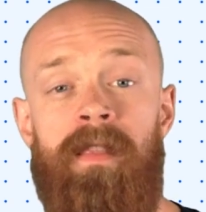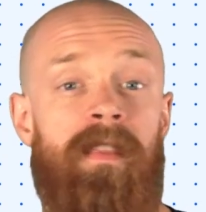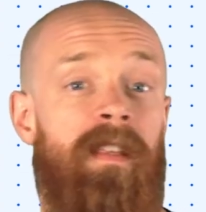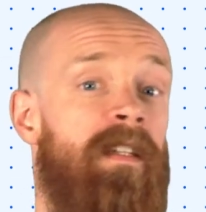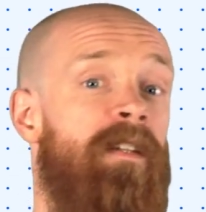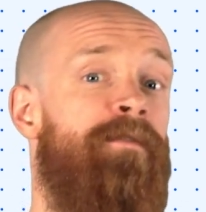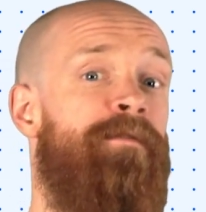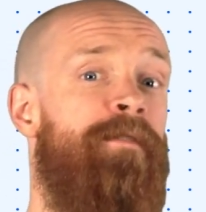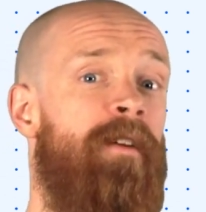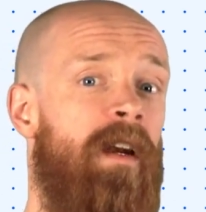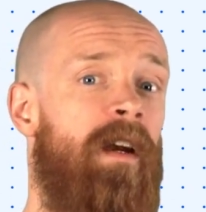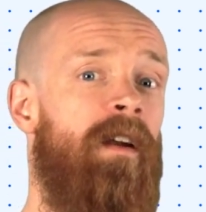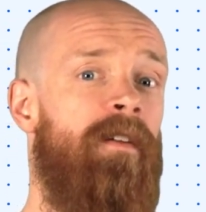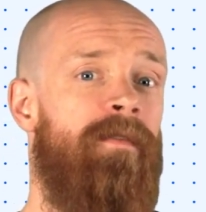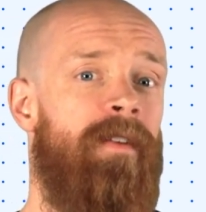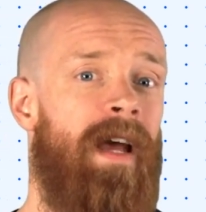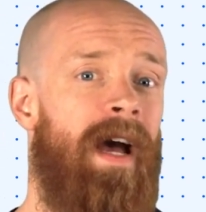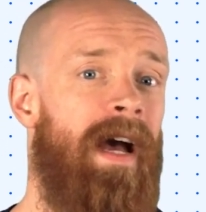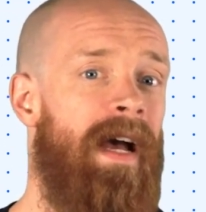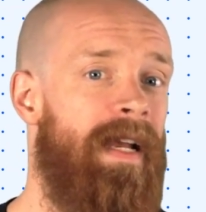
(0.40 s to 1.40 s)
The
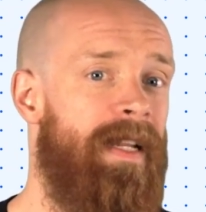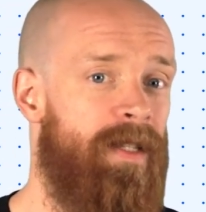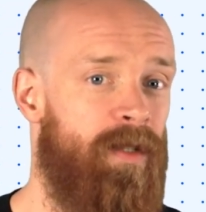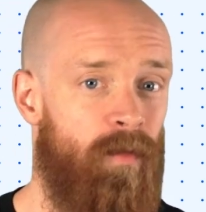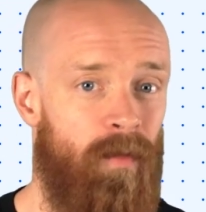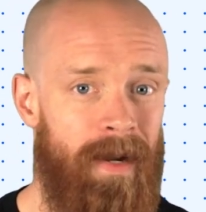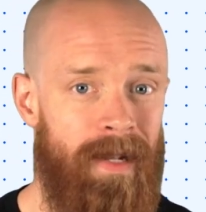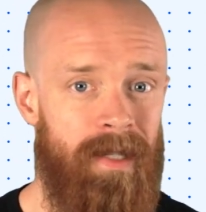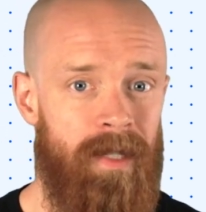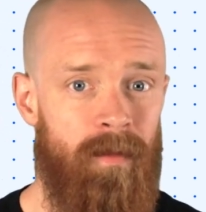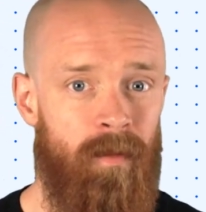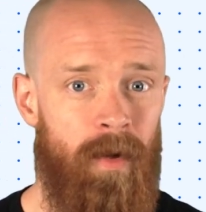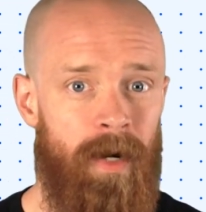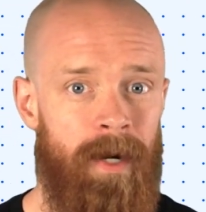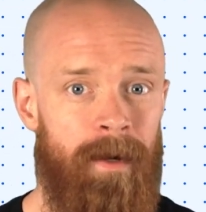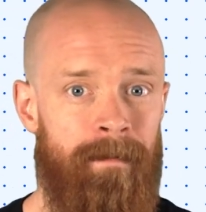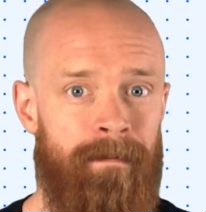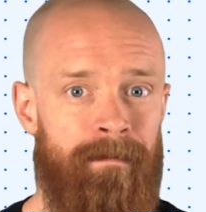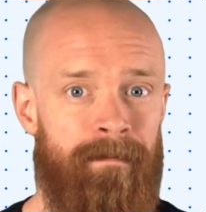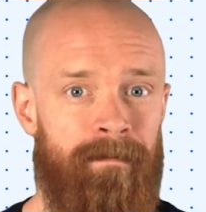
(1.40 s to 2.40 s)
Definitive Guide to
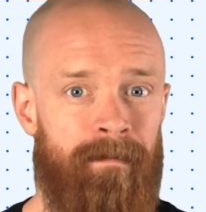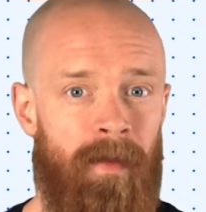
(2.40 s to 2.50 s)
Ransomware,